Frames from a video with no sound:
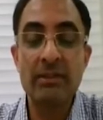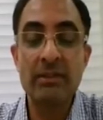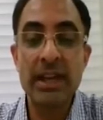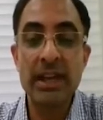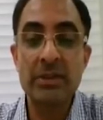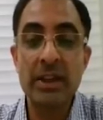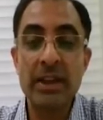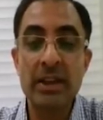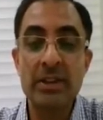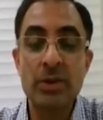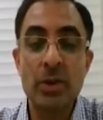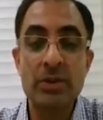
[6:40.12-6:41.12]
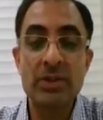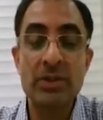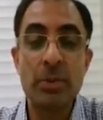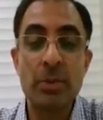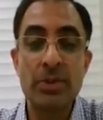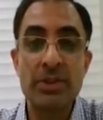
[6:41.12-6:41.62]
which actually shows the
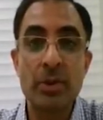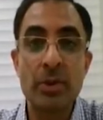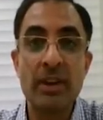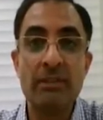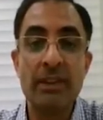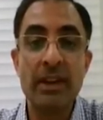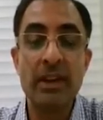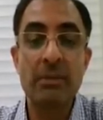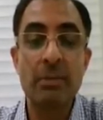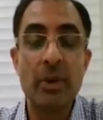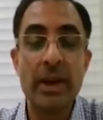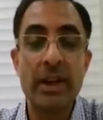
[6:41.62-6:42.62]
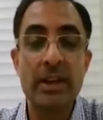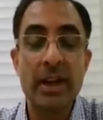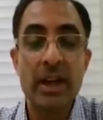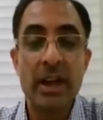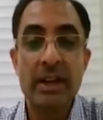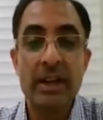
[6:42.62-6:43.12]
posterior inferior point
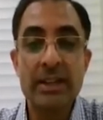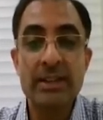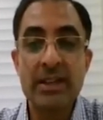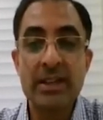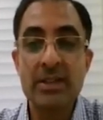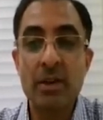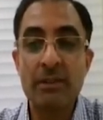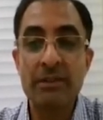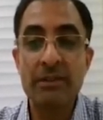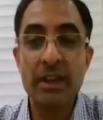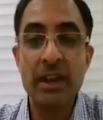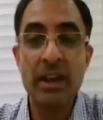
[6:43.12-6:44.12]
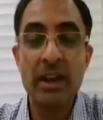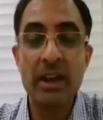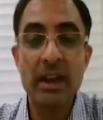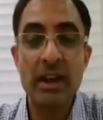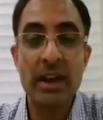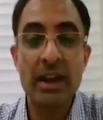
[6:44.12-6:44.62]
recess of the
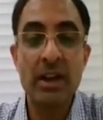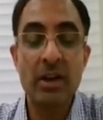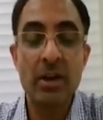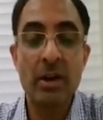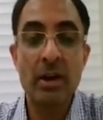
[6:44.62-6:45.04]
lung,